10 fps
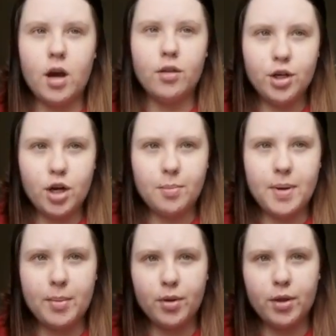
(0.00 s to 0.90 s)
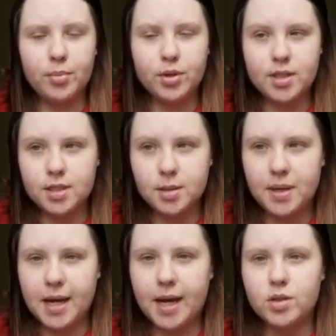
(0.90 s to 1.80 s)
other young people that
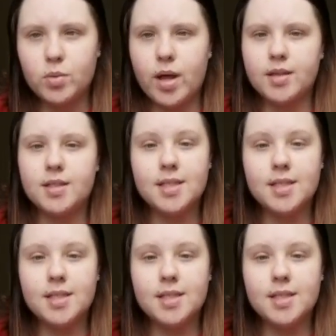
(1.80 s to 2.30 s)
participate, as well as